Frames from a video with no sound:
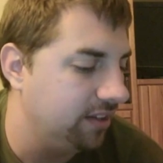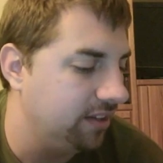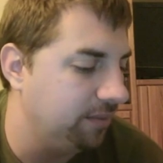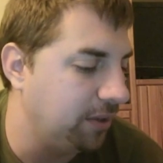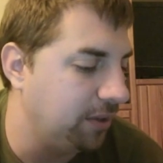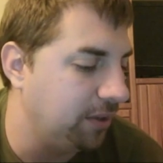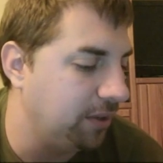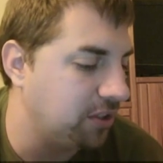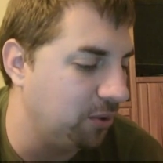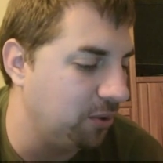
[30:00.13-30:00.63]

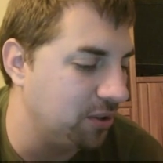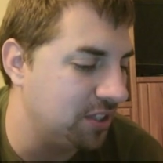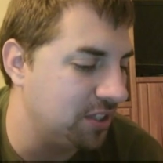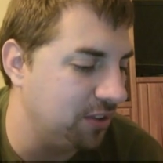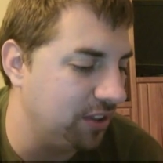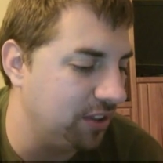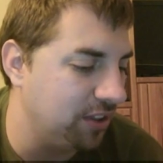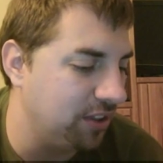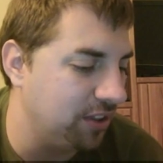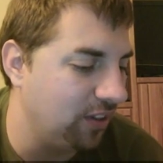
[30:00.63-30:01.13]
much more
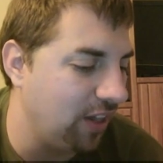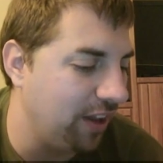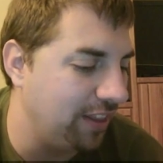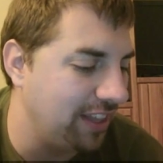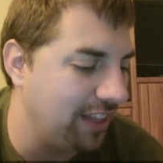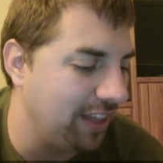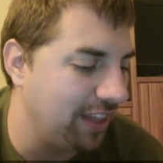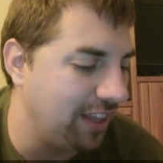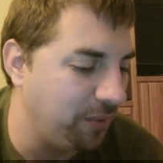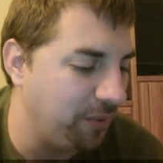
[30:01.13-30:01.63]
so than a lot
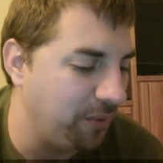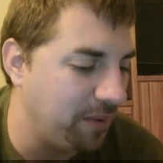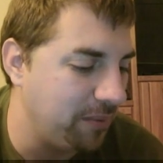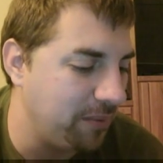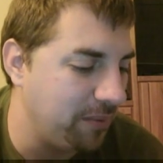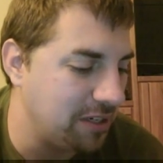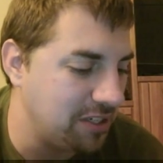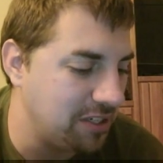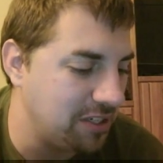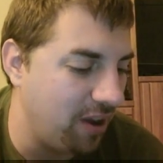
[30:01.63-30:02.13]
of the other
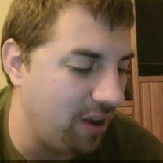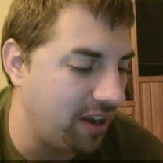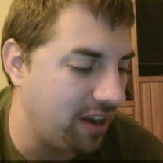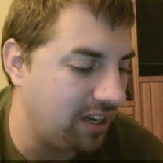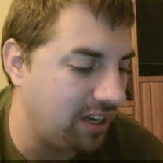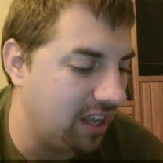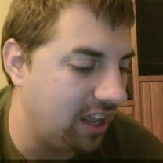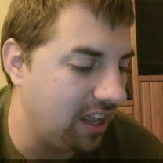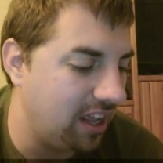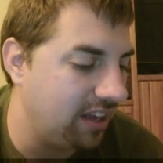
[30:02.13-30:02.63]
women. So
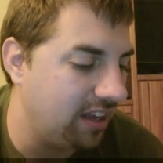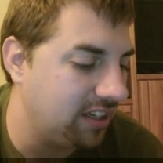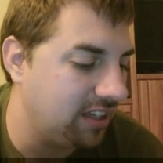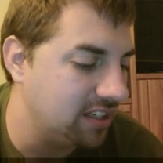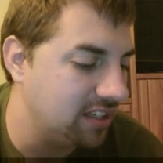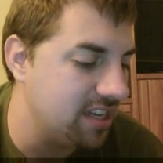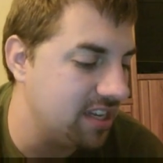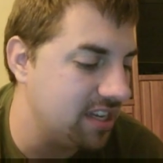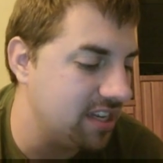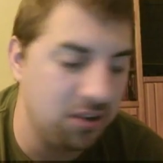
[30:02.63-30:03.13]
I could
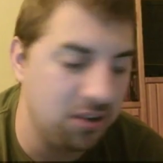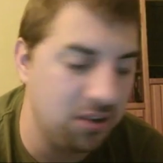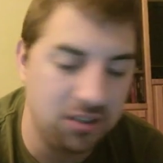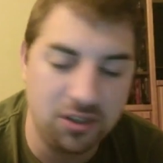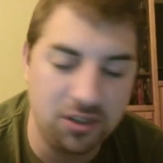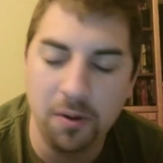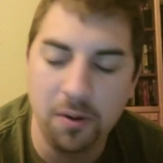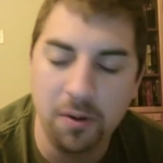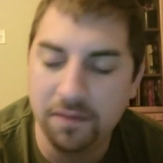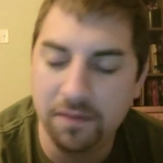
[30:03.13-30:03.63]
see her
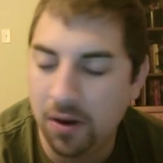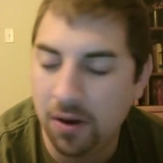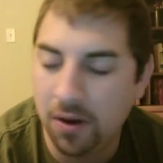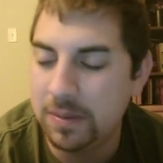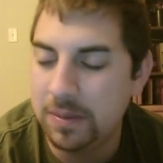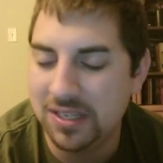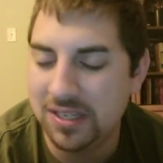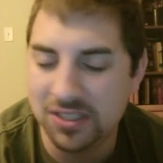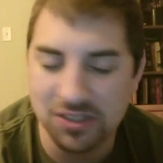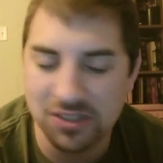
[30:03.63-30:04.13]
going far,
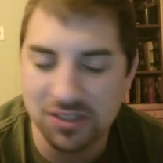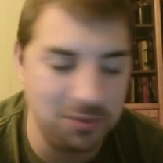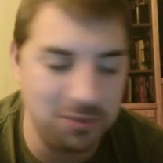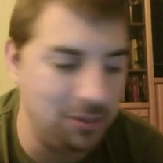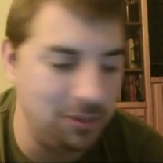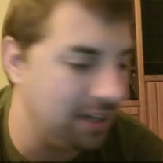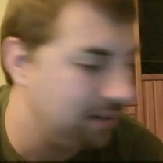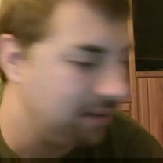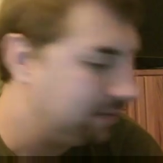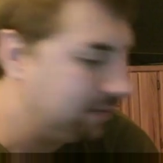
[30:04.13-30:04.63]
potentially winning.